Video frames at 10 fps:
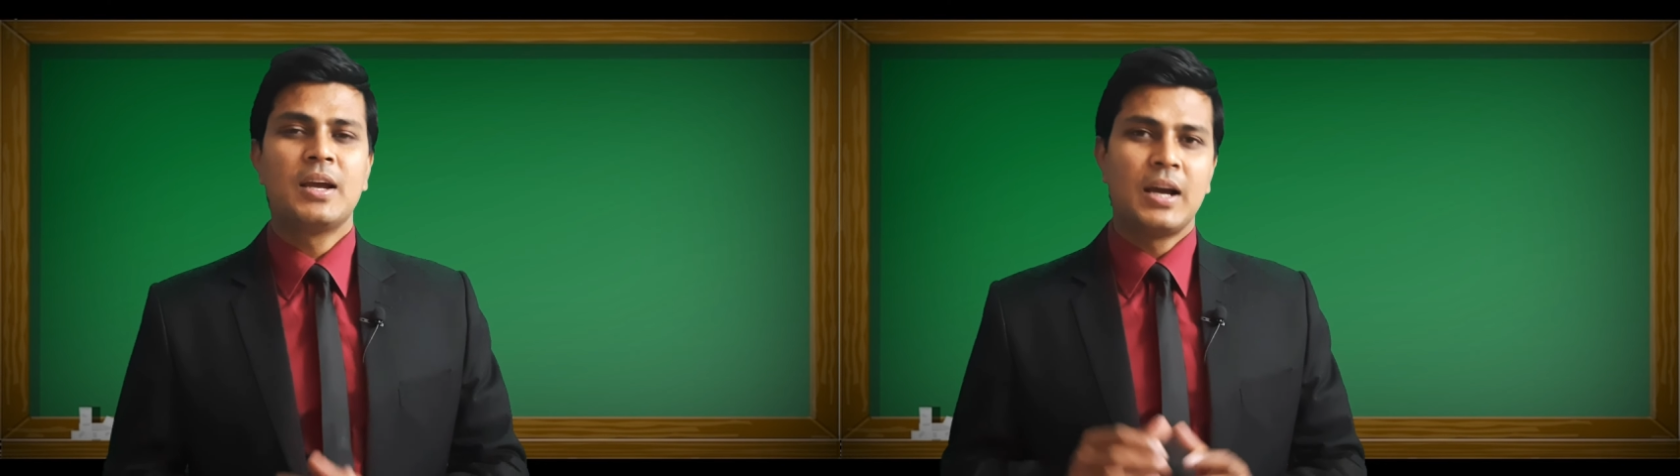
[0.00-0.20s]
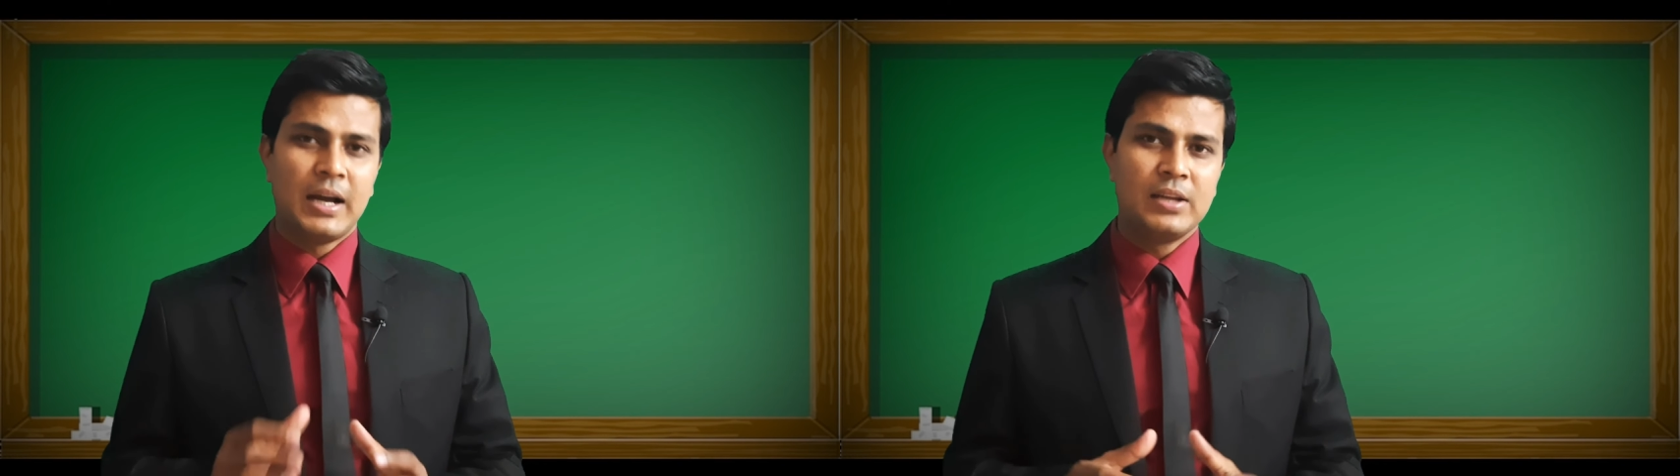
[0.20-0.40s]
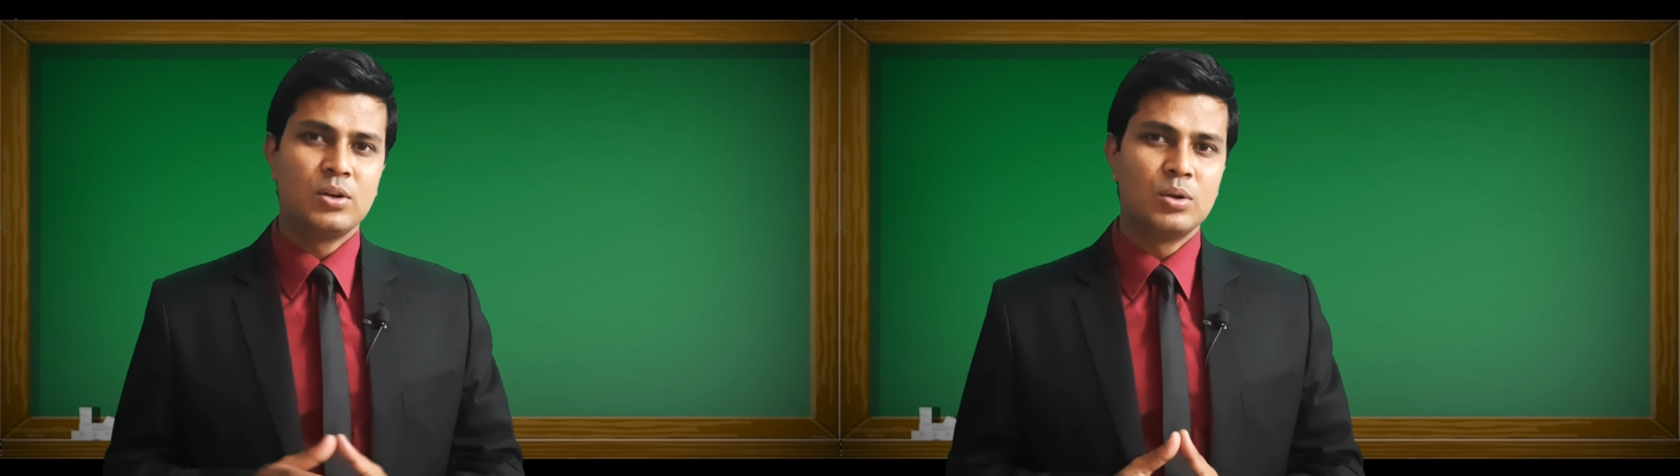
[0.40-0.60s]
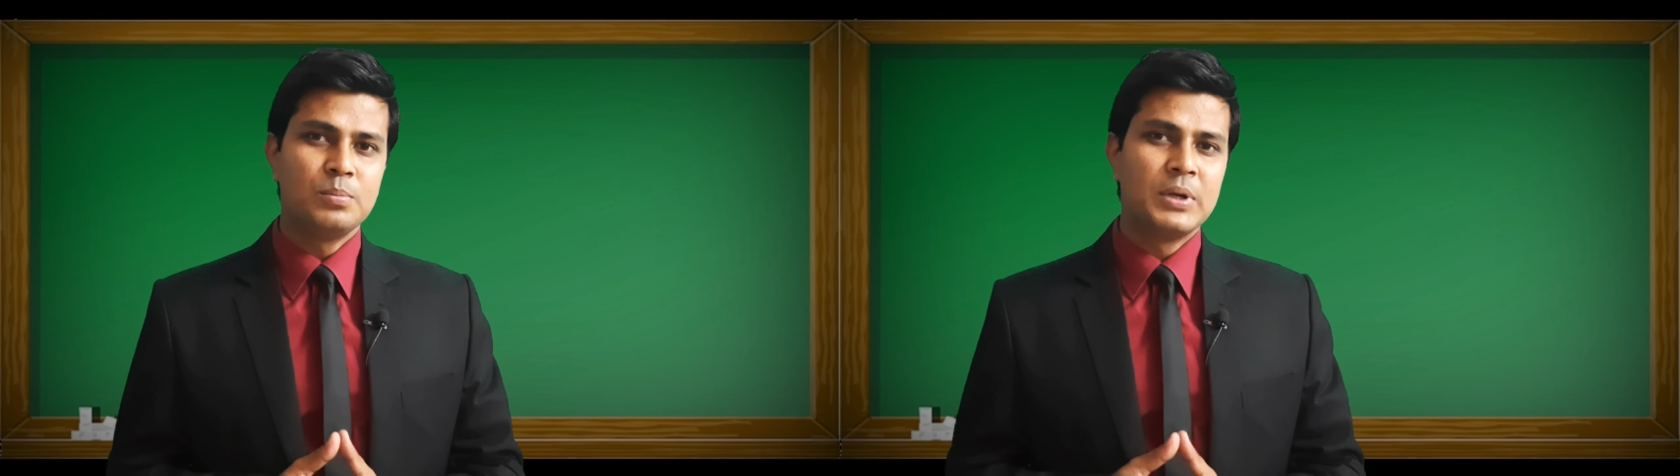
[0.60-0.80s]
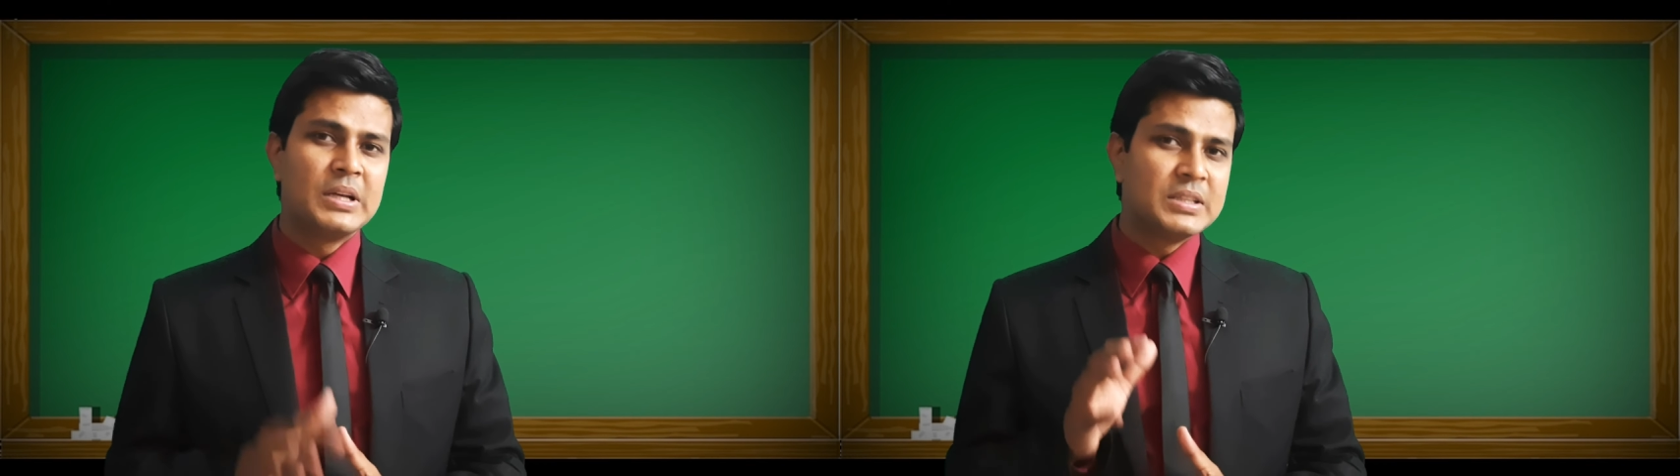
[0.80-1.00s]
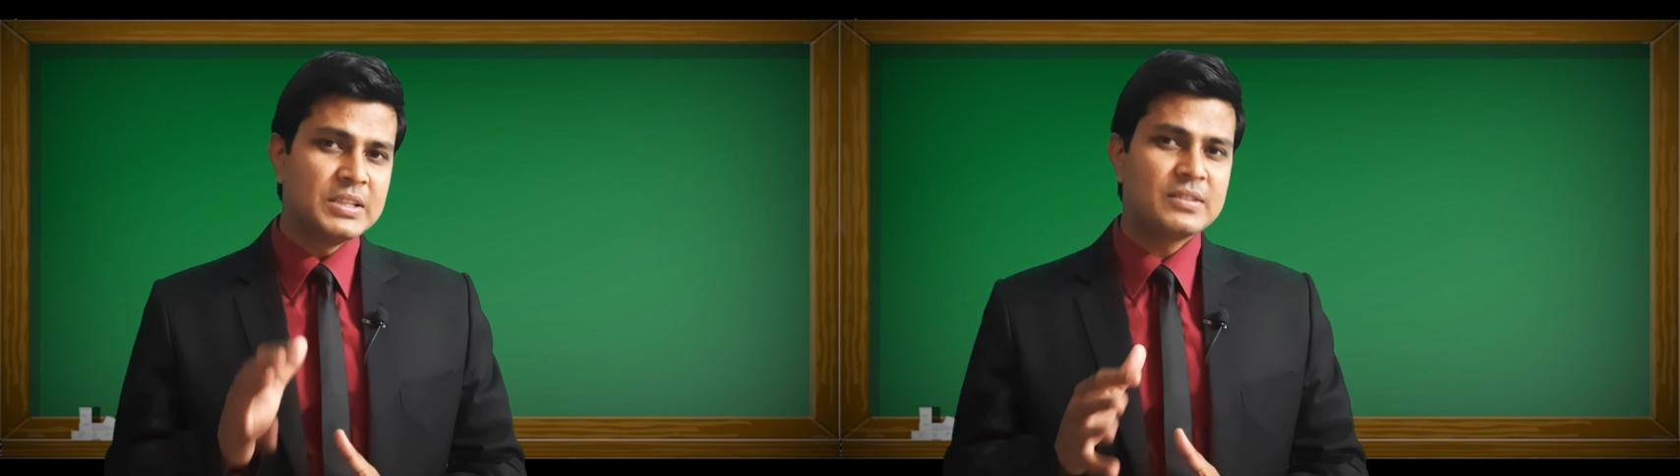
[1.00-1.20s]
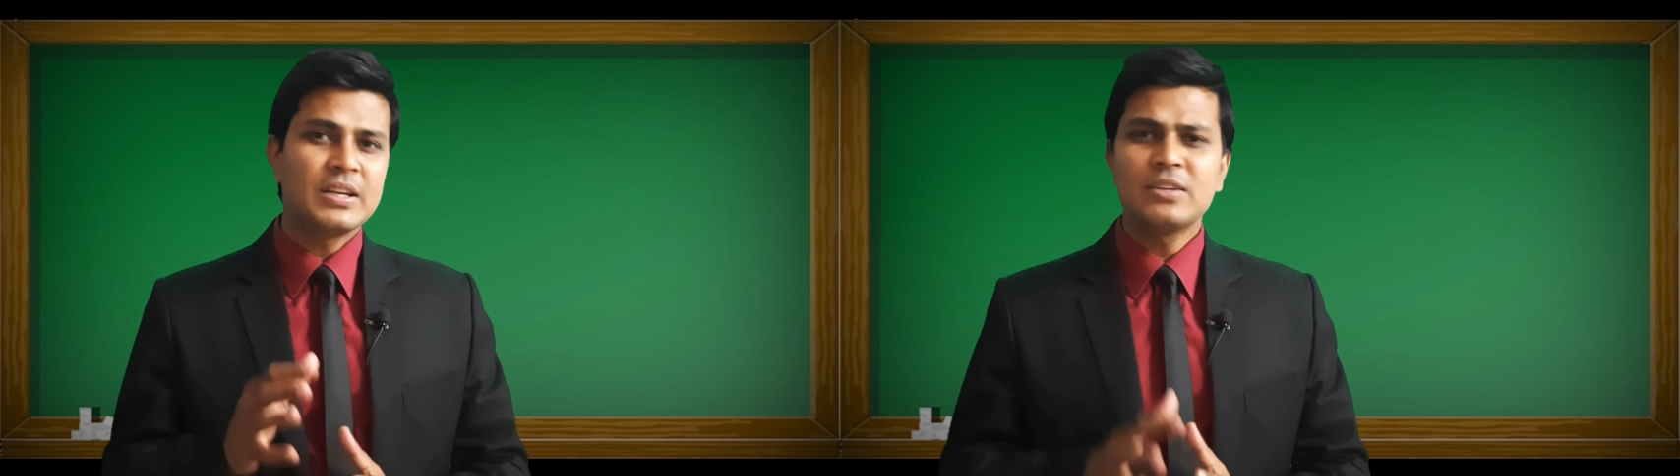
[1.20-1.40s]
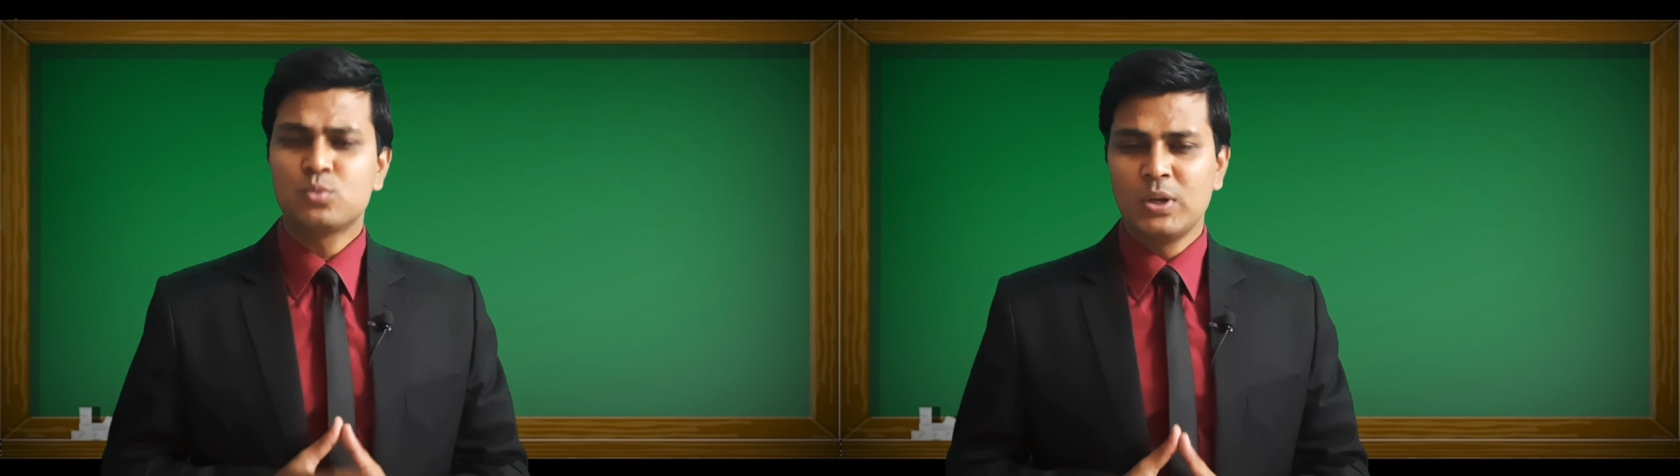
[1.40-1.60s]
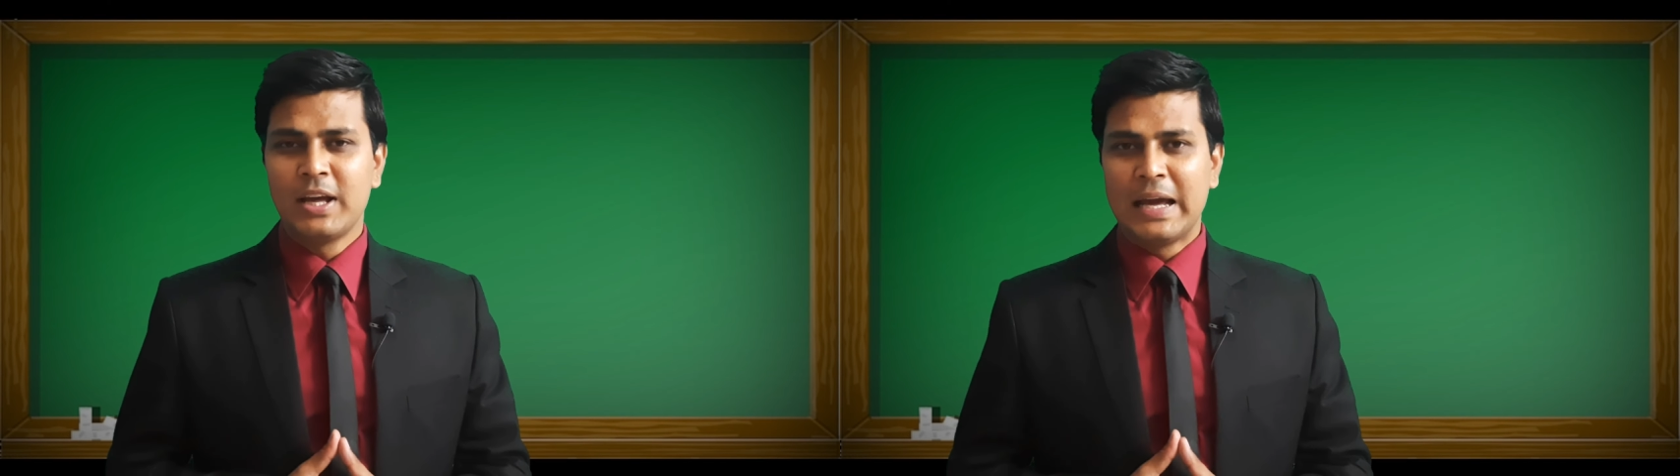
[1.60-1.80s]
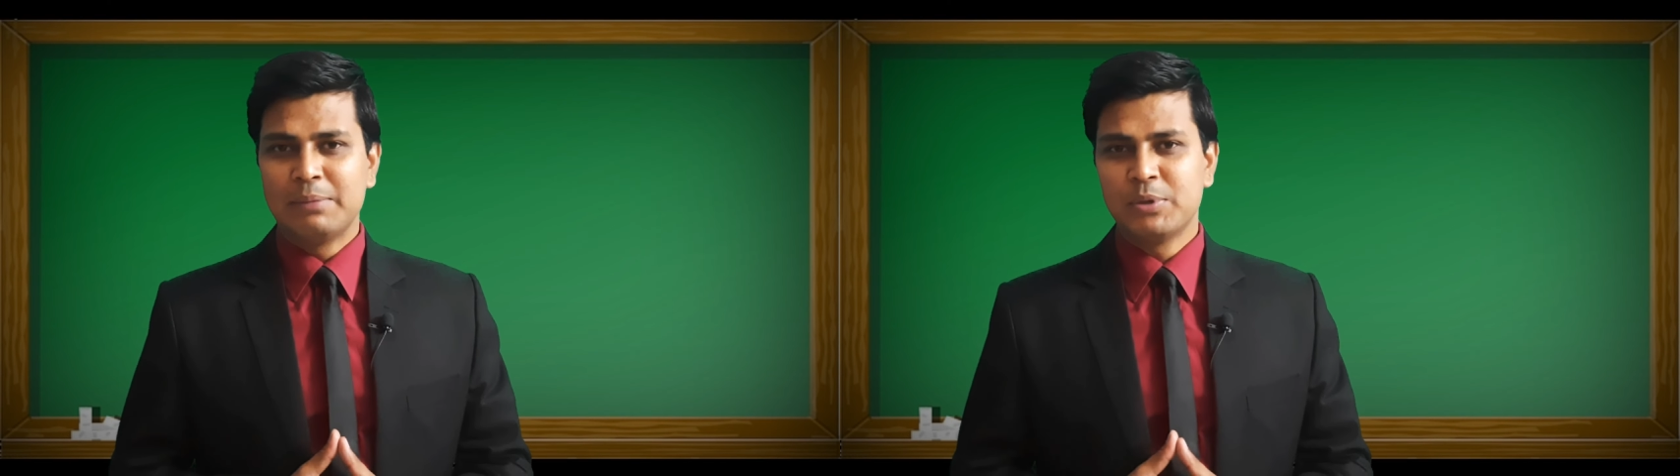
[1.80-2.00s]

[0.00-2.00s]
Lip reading: I hope this class will help